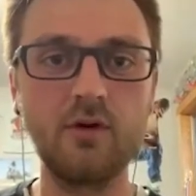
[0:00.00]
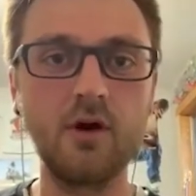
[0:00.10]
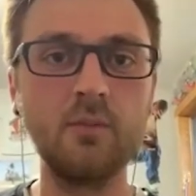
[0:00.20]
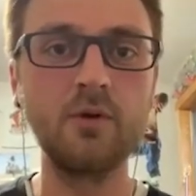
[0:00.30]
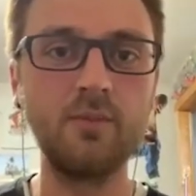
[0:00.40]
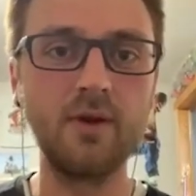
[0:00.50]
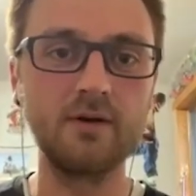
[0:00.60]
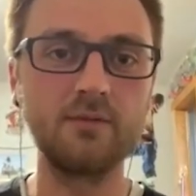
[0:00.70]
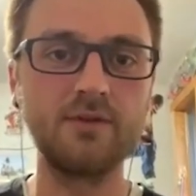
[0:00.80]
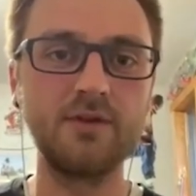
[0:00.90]

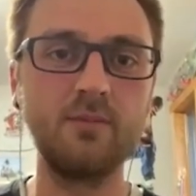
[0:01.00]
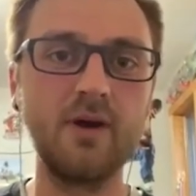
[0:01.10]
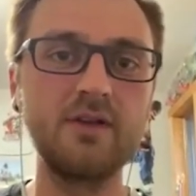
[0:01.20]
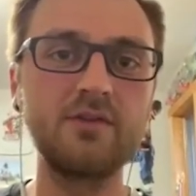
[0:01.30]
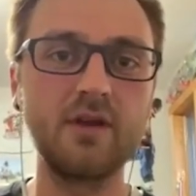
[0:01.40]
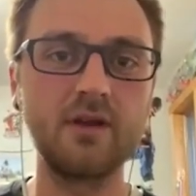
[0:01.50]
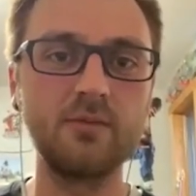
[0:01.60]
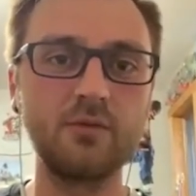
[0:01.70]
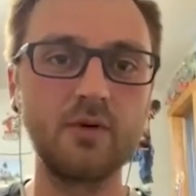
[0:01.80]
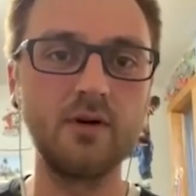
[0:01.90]
unprepared with their bike
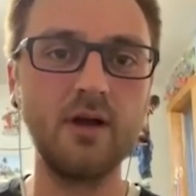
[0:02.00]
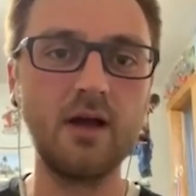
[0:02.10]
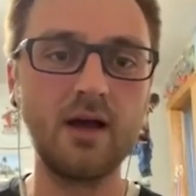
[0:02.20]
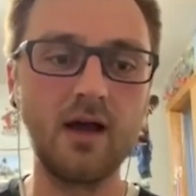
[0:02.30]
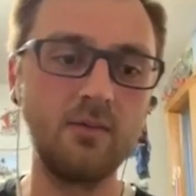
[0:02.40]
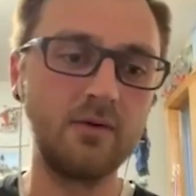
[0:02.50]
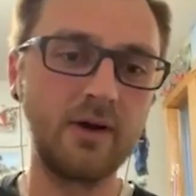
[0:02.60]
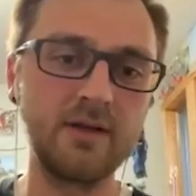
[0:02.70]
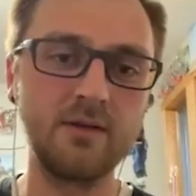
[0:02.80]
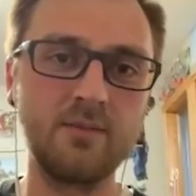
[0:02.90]
setups, where I've been
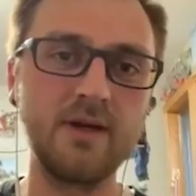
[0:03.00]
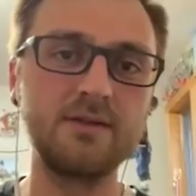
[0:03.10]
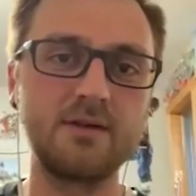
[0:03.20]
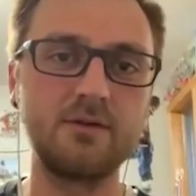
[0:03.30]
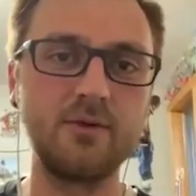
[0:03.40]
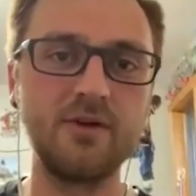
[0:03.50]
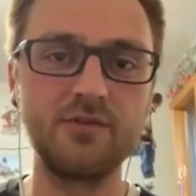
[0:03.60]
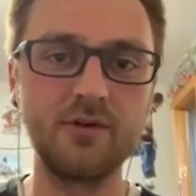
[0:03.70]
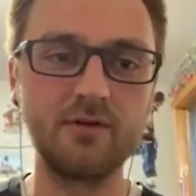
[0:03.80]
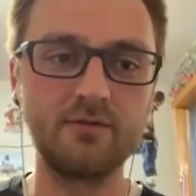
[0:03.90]
riding the bike that I raced
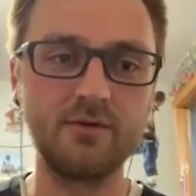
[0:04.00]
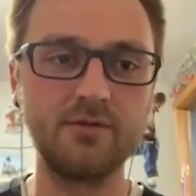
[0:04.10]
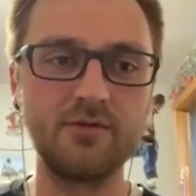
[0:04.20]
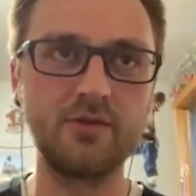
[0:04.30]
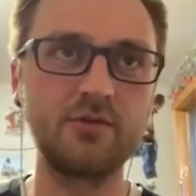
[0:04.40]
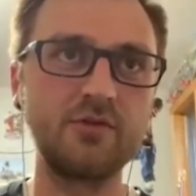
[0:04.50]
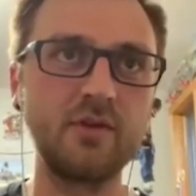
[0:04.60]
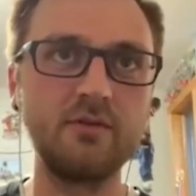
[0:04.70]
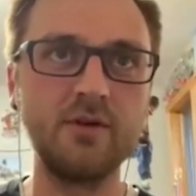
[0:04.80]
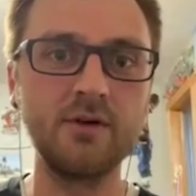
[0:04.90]
there for 6 or
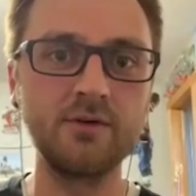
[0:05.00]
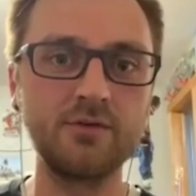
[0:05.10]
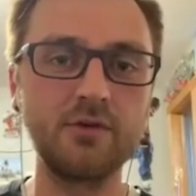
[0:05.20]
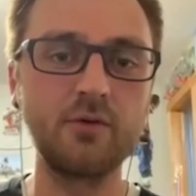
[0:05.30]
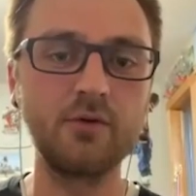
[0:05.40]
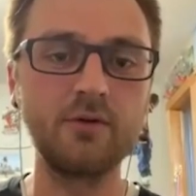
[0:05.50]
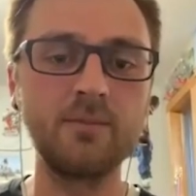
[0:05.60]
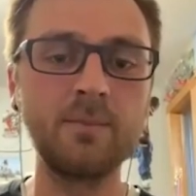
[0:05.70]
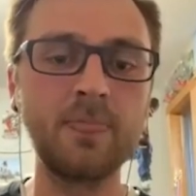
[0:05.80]
7 years total.